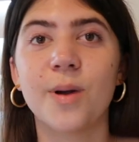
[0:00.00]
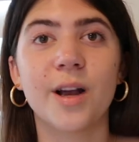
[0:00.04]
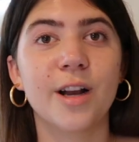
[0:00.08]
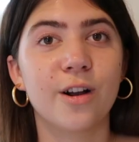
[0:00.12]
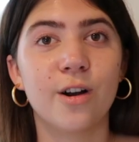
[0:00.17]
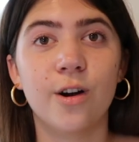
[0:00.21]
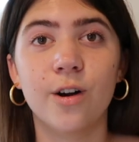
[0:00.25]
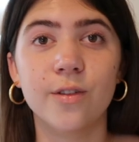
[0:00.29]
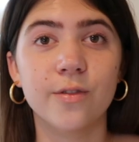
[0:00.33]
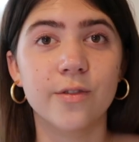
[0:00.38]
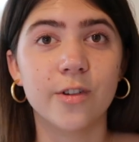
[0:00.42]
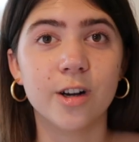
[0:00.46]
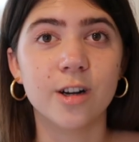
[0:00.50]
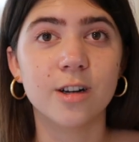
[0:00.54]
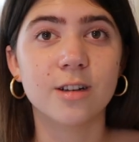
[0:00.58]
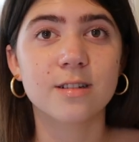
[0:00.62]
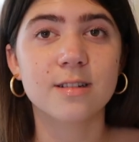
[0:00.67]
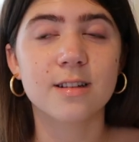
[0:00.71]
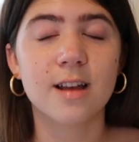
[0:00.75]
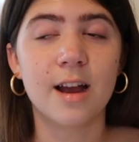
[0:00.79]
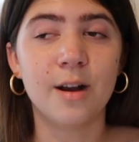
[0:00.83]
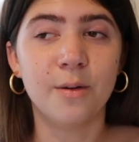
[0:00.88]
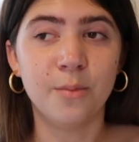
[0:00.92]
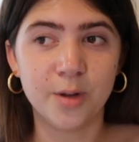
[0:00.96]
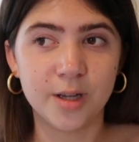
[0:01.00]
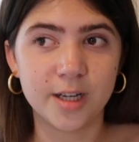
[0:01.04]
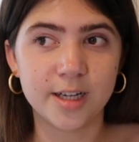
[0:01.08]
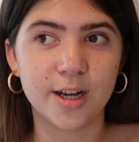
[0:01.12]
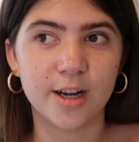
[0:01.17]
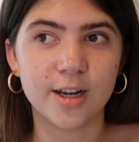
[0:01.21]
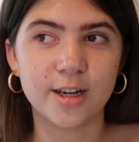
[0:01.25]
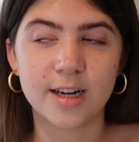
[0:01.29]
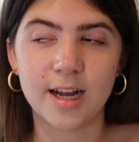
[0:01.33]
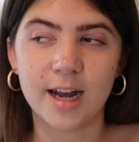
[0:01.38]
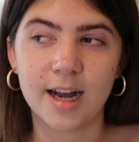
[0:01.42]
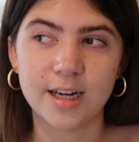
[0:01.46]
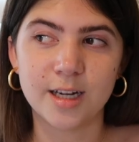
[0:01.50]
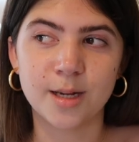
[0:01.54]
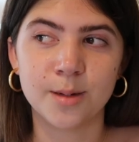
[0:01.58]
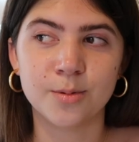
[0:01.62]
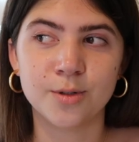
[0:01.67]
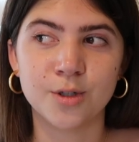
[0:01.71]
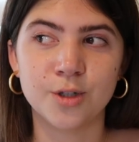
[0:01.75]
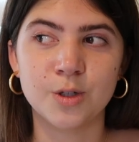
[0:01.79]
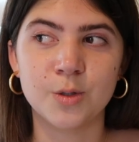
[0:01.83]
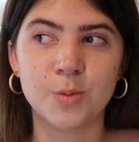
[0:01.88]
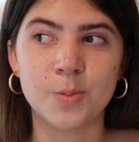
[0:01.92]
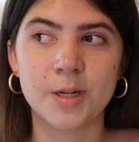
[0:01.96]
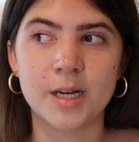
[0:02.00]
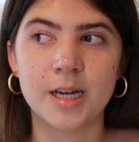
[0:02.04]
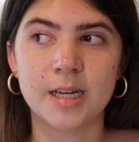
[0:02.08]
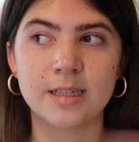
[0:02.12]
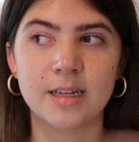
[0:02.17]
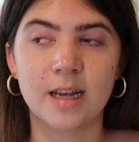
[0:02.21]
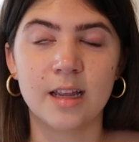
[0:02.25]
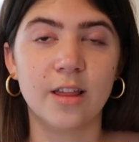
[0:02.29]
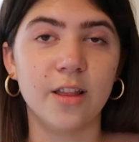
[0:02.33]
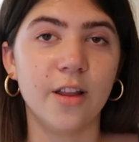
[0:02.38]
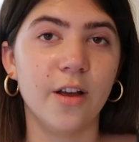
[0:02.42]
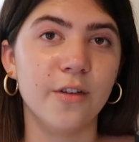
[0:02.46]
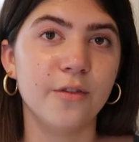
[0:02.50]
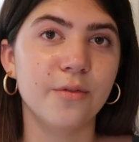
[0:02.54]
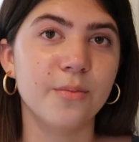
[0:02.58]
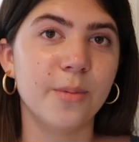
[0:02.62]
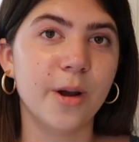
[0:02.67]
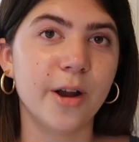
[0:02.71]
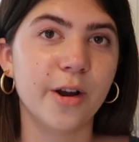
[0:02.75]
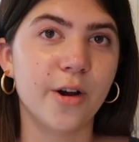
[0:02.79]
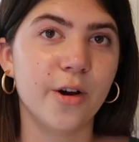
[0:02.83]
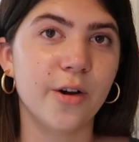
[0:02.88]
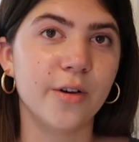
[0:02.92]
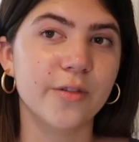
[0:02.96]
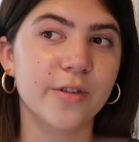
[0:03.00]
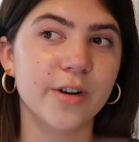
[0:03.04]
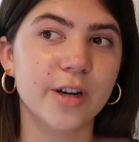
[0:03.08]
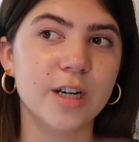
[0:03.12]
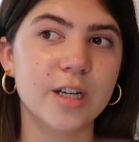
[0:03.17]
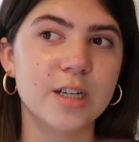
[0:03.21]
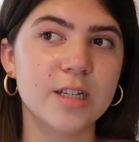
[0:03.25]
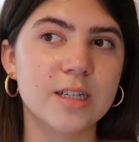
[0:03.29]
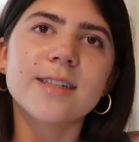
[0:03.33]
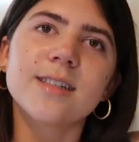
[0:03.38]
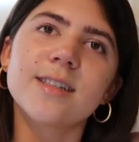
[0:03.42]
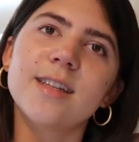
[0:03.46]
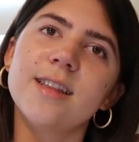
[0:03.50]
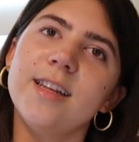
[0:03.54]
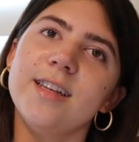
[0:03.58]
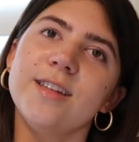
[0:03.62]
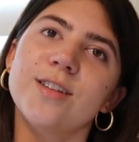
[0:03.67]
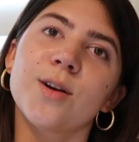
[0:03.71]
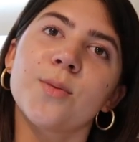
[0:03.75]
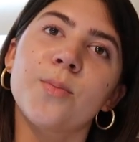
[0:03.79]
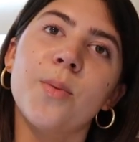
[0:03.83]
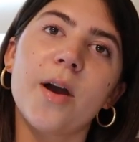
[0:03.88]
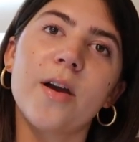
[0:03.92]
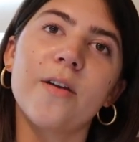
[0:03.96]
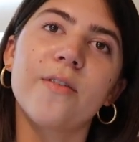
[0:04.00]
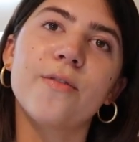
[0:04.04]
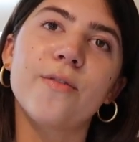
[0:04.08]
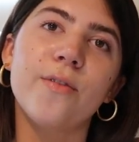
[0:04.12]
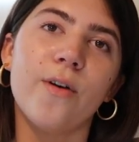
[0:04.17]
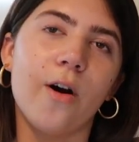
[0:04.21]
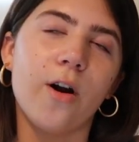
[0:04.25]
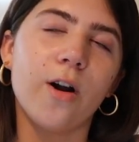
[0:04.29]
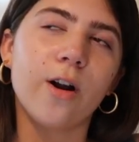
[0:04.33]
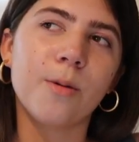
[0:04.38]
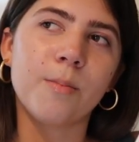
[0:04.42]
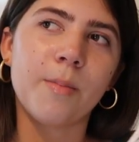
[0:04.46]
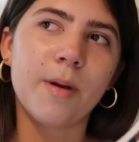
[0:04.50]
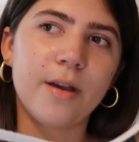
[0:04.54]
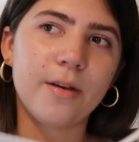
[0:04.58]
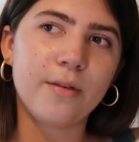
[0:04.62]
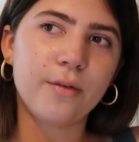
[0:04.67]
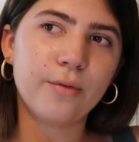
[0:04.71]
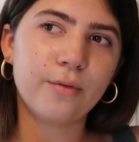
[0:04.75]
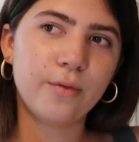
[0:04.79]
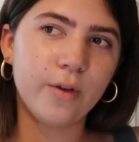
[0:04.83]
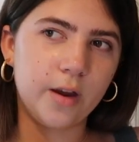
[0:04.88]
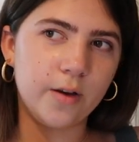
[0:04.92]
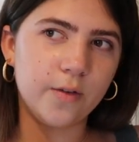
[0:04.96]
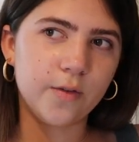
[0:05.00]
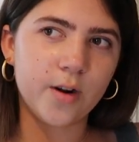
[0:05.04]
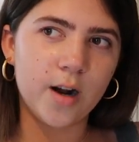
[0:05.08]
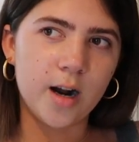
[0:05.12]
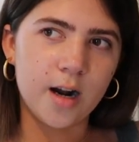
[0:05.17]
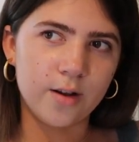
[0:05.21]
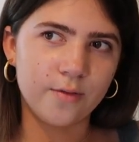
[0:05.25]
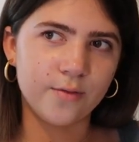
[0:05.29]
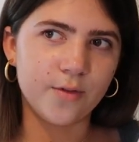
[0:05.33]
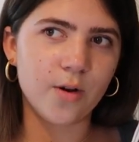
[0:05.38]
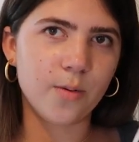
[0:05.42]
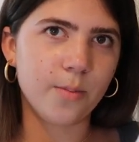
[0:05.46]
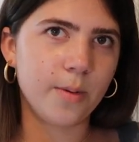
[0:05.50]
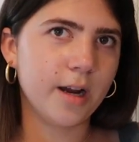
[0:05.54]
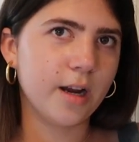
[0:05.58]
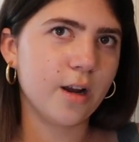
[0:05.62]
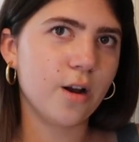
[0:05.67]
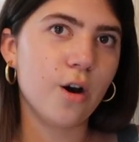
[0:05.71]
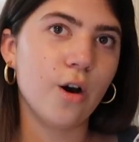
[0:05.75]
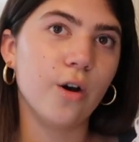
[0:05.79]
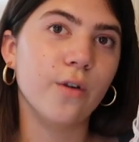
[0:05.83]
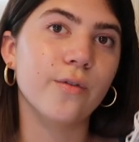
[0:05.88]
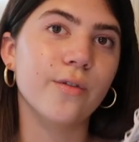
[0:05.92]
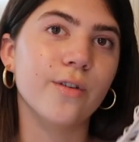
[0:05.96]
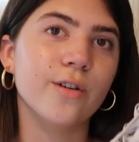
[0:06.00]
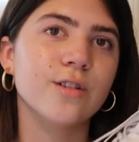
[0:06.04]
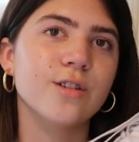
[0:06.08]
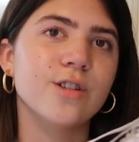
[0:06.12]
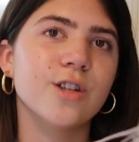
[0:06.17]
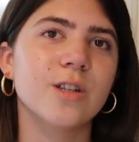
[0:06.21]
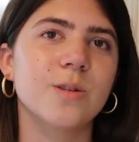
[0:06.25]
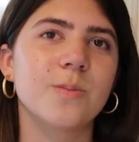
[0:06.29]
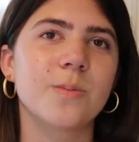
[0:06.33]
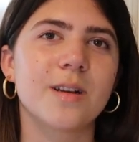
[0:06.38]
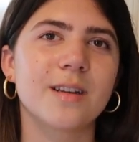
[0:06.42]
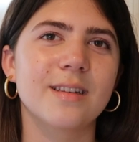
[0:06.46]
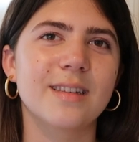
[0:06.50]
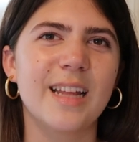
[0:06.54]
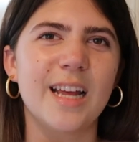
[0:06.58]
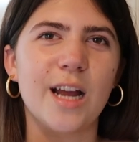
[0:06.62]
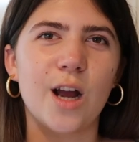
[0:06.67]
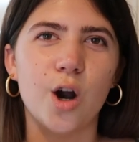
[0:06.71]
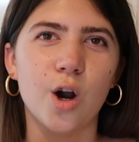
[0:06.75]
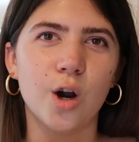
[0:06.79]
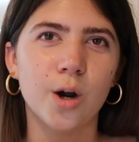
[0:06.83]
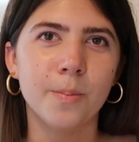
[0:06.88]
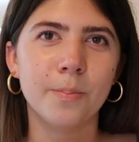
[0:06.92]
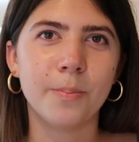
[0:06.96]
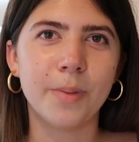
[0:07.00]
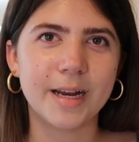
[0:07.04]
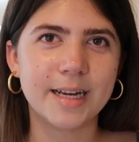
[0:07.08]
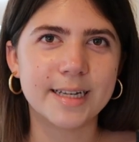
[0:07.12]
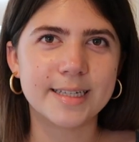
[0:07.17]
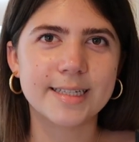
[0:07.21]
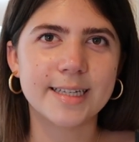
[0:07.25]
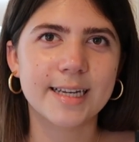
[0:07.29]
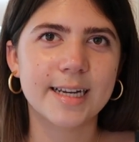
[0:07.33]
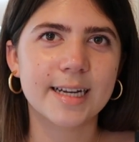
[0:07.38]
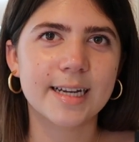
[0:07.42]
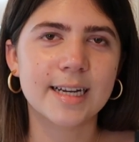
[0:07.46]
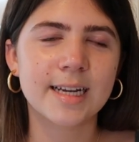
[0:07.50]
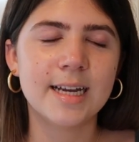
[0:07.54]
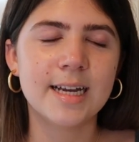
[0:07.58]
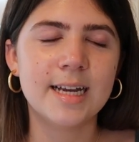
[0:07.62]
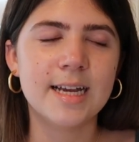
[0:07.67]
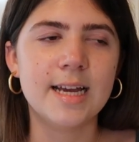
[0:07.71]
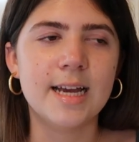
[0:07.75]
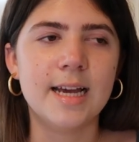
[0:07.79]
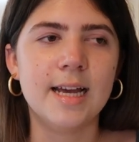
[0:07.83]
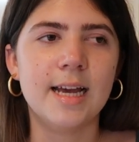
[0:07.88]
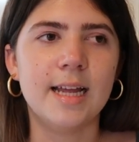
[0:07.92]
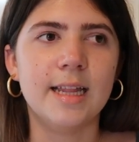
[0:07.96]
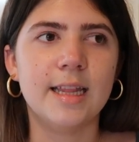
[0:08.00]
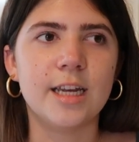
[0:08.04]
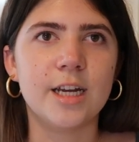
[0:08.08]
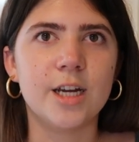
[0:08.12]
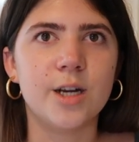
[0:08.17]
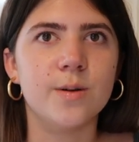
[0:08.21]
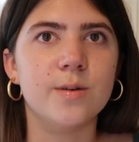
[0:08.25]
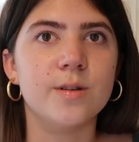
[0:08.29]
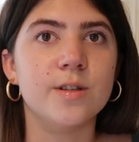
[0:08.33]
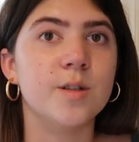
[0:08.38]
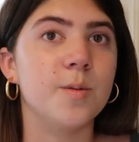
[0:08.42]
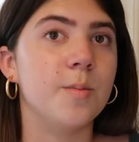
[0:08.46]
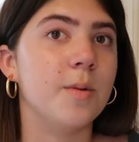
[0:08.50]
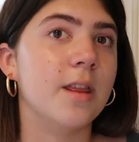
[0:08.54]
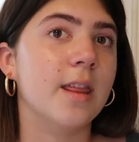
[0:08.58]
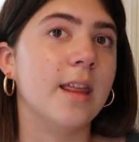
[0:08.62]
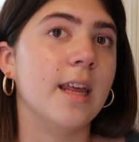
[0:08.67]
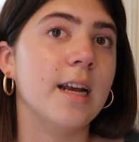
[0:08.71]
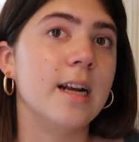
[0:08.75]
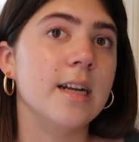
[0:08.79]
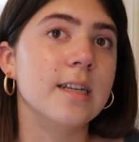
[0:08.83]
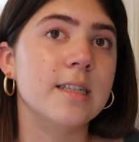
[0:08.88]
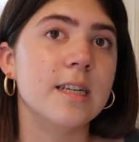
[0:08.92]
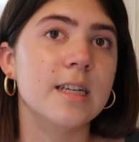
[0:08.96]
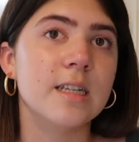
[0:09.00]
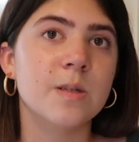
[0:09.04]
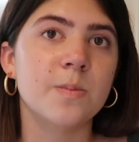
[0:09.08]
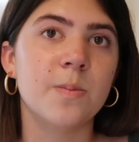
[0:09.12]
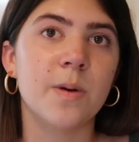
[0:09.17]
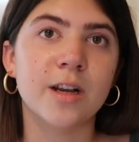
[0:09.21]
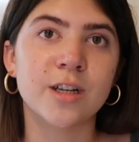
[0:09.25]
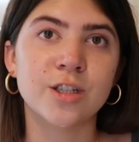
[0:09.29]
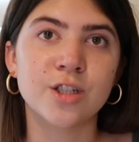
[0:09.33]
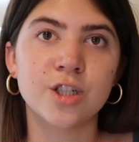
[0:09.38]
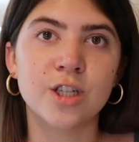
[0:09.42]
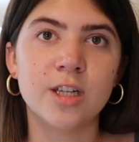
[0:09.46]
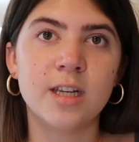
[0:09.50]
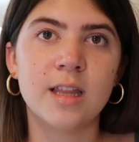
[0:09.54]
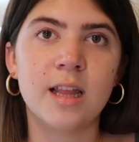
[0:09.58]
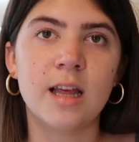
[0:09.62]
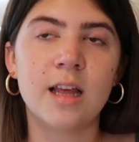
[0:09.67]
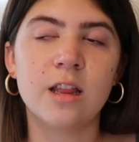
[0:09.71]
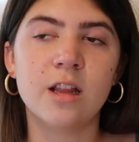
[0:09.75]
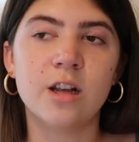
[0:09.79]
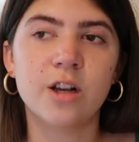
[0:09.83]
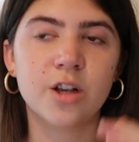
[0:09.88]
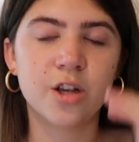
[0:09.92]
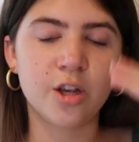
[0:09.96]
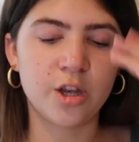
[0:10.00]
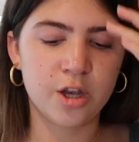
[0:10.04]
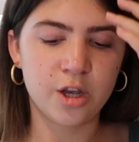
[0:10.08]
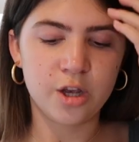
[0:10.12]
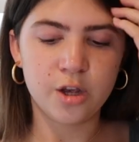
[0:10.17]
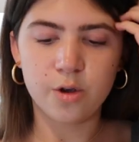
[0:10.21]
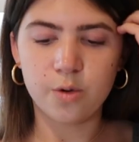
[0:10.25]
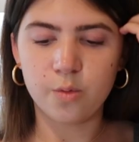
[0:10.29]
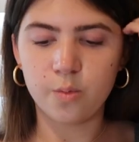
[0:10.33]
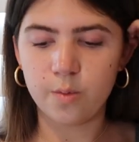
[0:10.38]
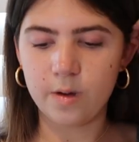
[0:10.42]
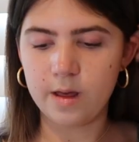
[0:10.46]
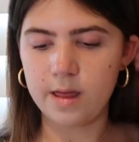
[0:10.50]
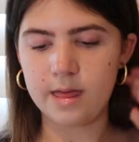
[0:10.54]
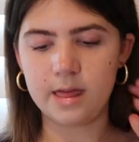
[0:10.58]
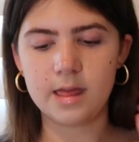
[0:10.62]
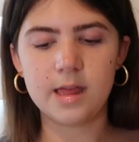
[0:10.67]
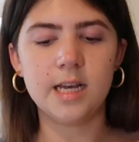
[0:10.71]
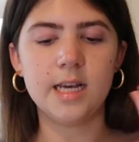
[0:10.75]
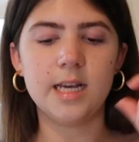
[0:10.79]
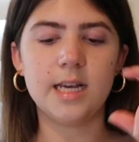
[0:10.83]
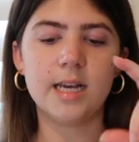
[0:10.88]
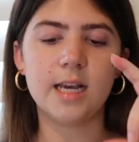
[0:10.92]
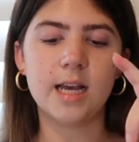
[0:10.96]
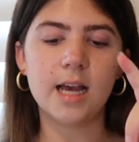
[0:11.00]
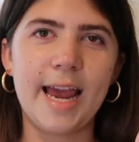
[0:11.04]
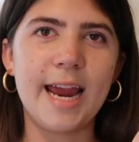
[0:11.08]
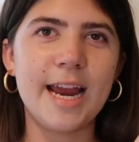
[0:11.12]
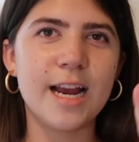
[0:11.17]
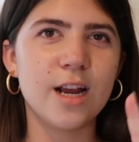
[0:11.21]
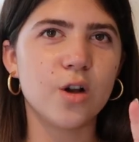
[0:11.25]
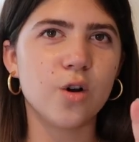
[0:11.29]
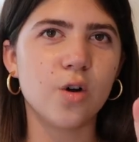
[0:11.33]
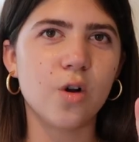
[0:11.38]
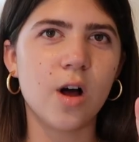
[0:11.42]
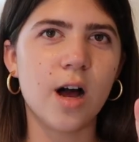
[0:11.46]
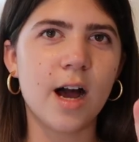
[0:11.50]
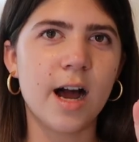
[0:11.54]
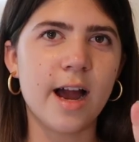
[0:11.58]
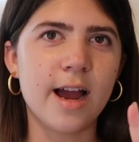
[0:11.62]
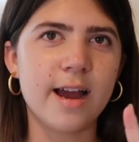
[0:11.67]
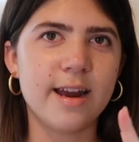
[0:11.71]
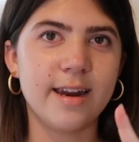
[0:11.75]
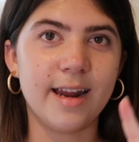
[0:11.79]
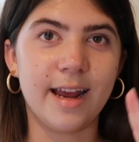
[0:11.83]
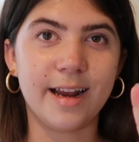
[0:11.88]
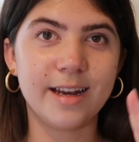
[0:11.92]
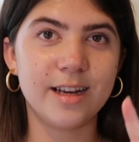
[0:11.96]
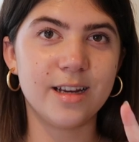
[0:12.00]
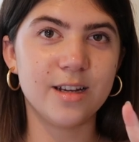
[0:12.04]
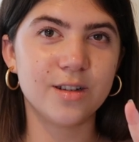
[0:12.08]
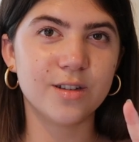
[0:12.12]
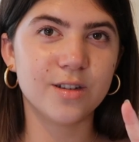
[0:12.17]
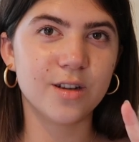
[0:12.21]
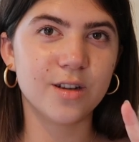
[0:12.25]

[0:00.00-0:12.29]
my Converse. I really got into high top shoes because I love my Converse. These are by far my favorite out of all my Converse, just because they are basic and they go with so many things. Especially they look cute with the ankle high Nike